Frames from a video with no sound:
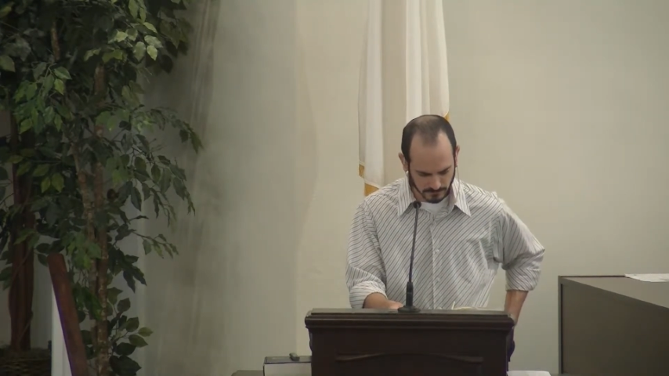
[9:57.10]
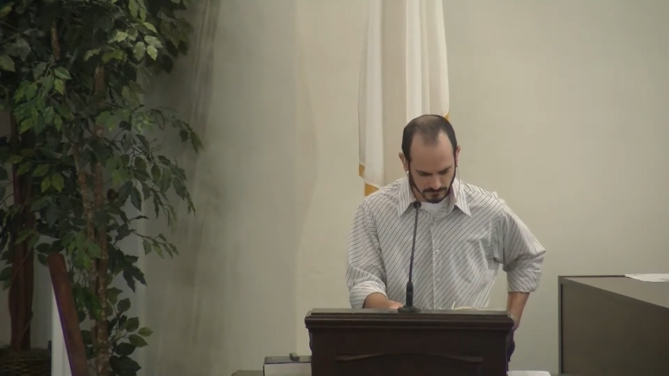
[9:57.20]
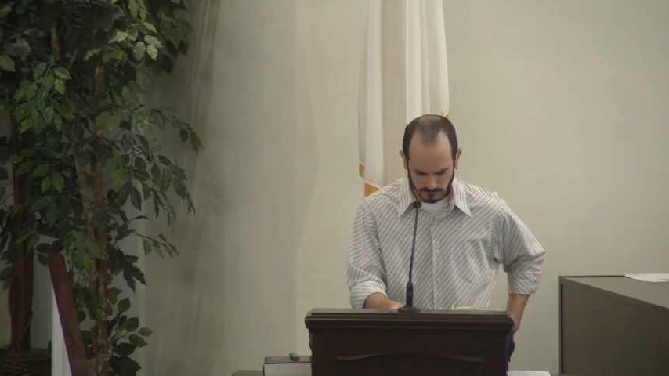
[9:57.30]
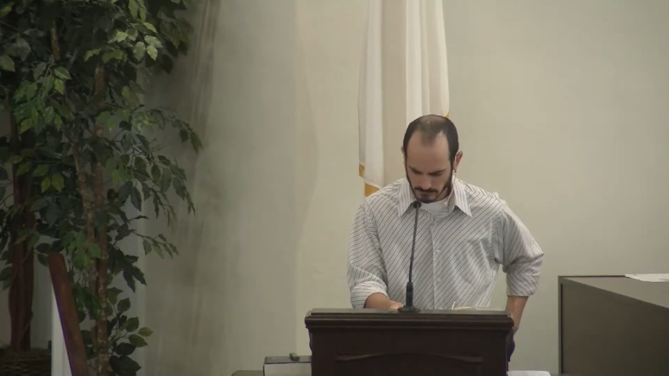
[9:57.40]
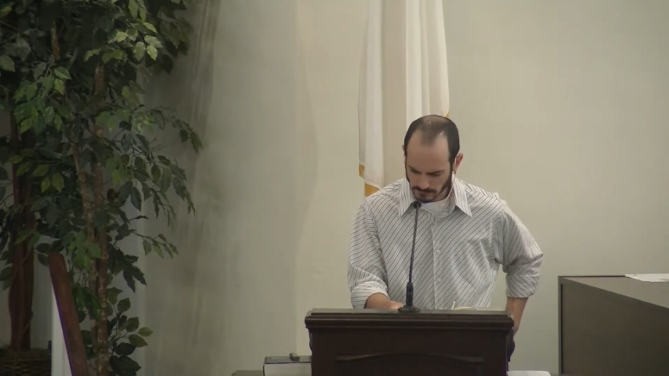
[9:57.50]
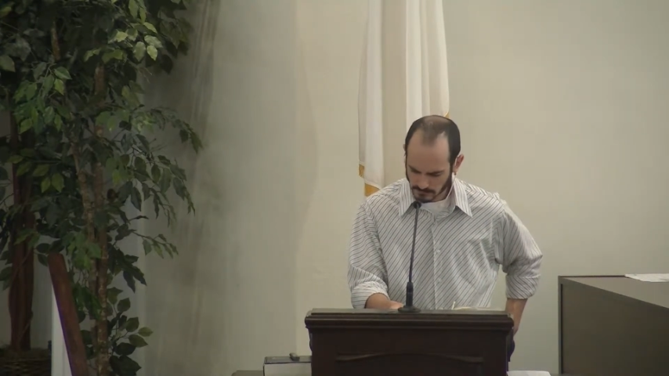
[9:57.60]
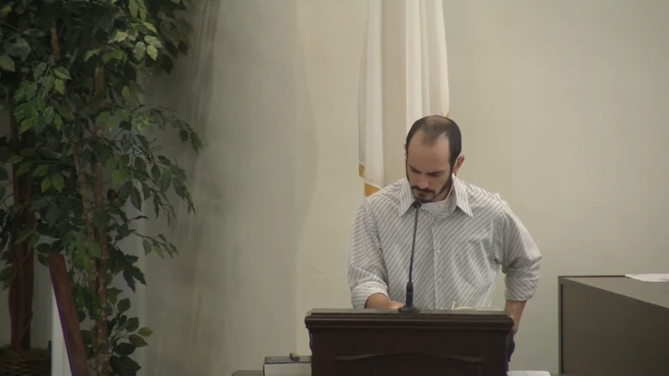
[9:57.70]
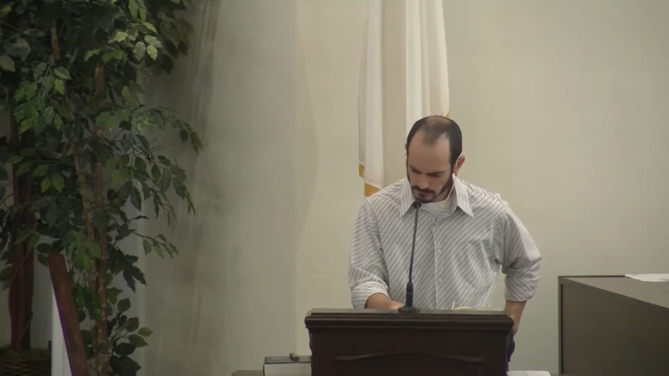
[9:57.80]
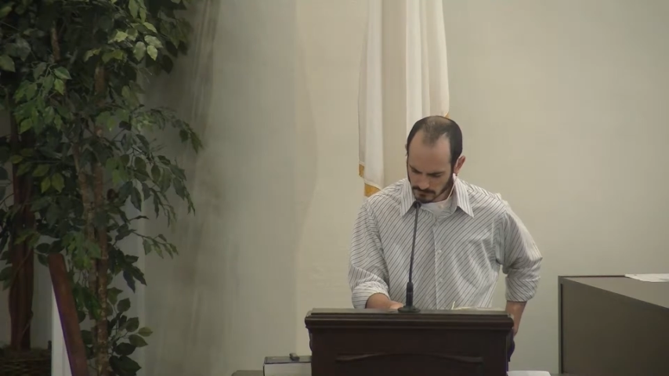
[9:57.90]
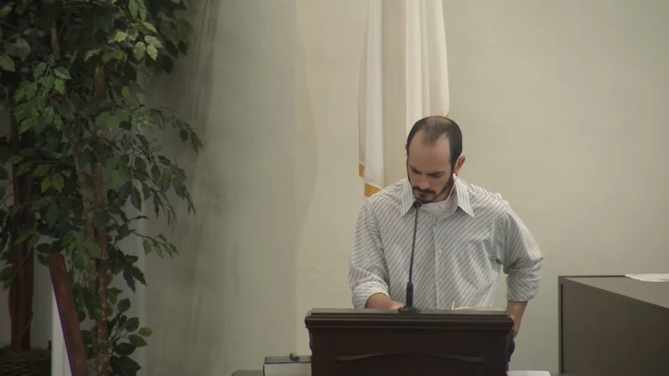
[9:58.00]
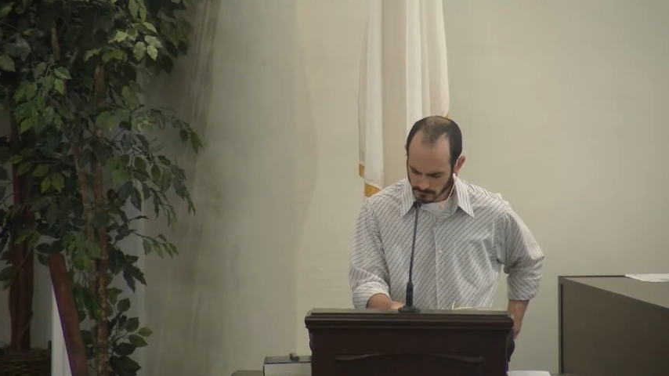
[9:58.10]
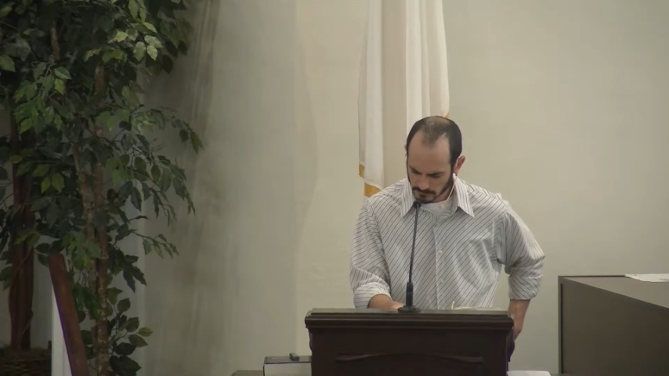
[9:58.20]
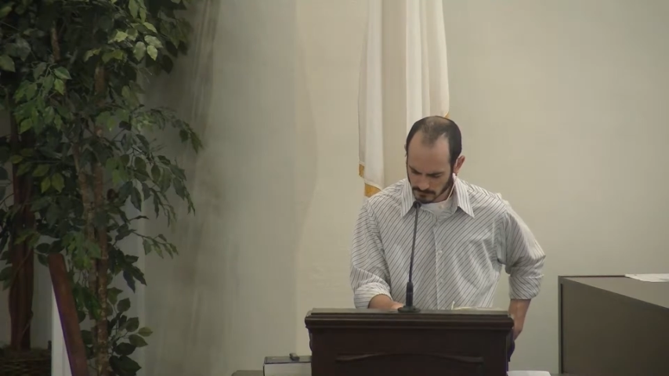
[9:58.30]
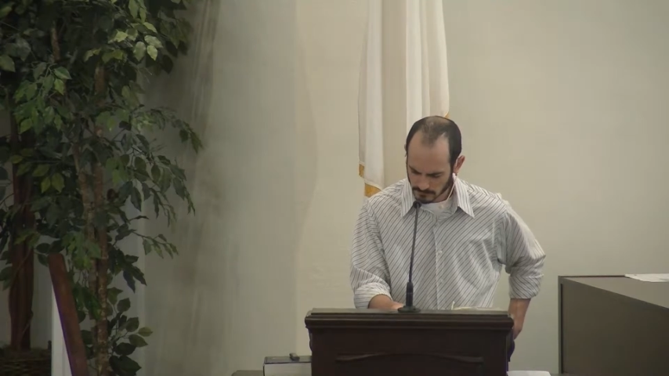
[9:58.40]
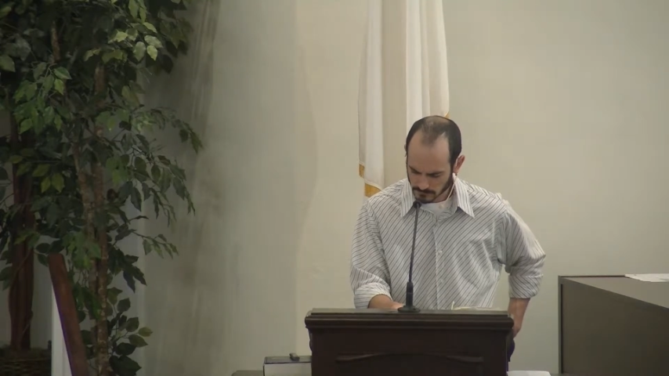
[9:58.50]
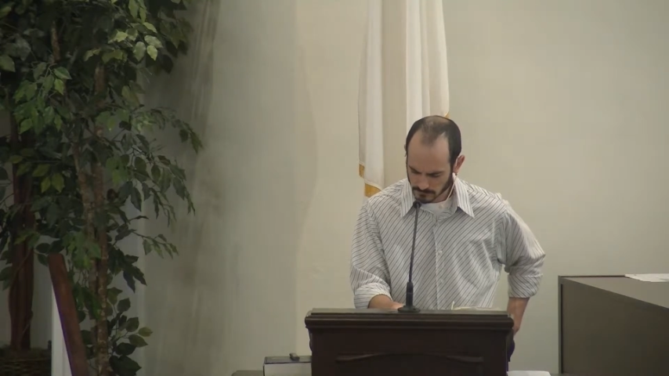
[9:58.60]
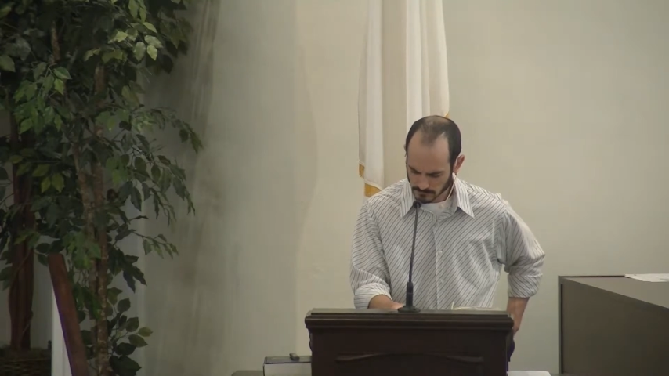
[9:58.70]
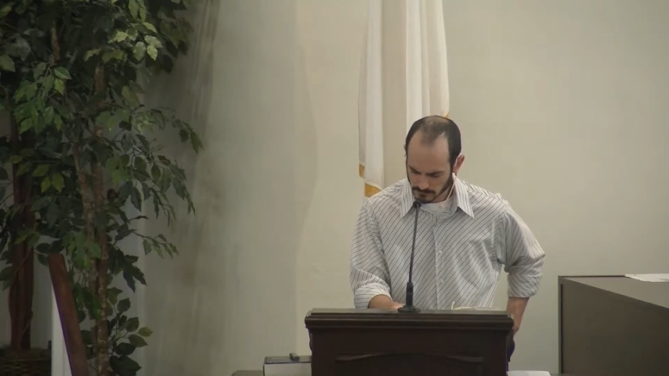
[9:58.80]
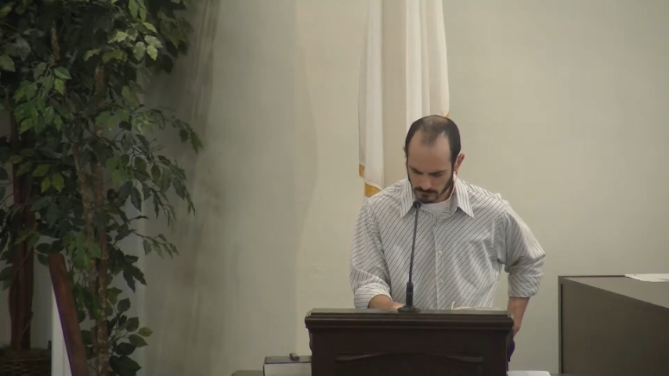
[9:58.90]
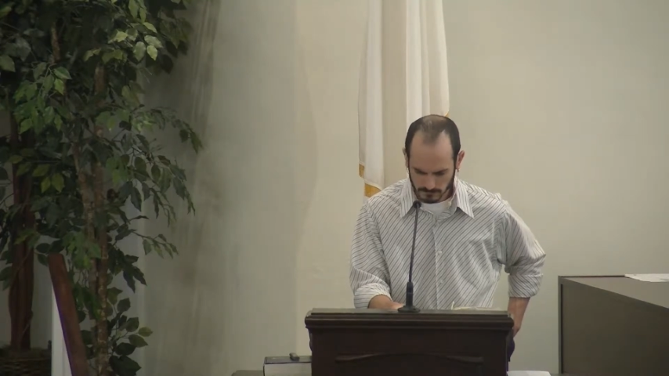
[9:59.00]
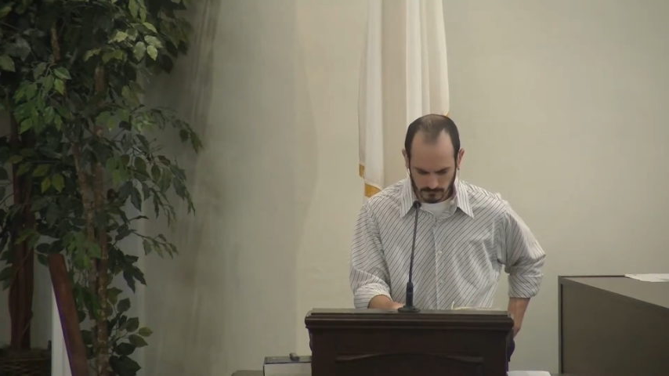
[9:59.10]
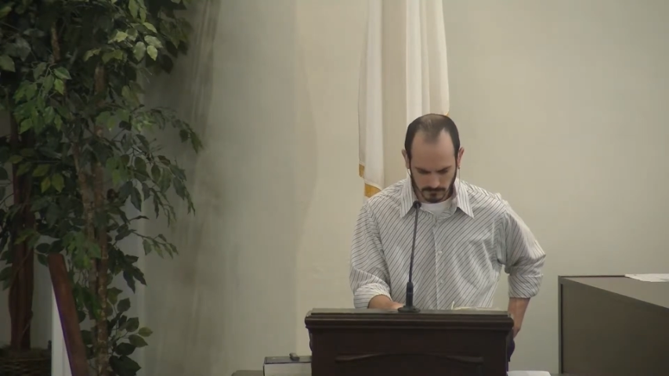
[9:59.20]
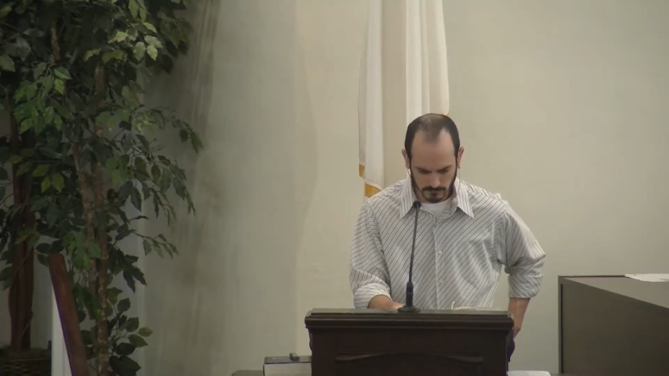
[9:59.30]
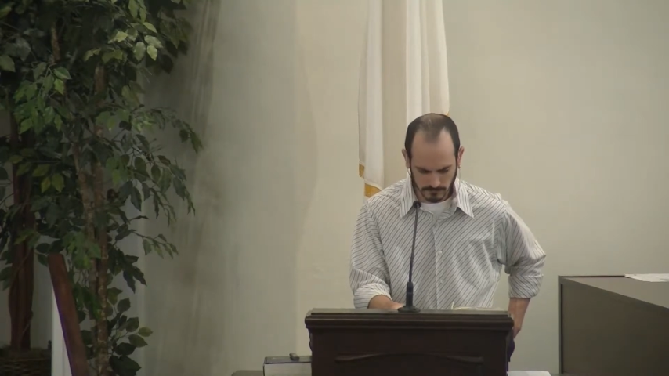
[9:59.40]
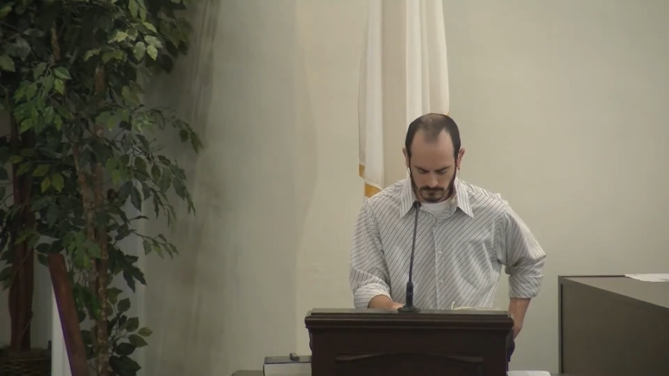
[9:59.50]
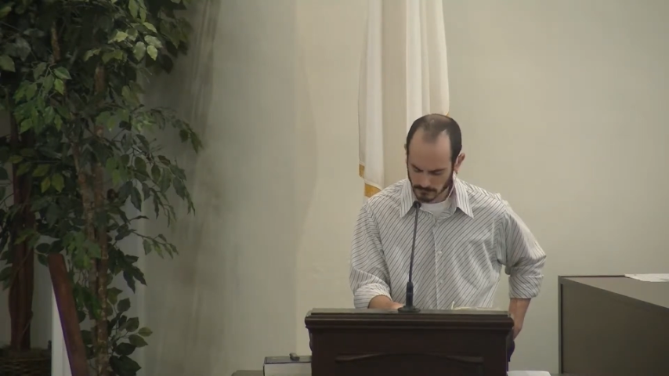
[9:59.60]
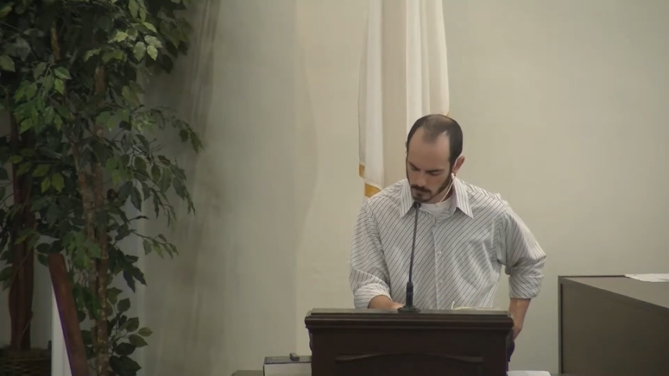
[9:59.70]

No one is speaking in this clip.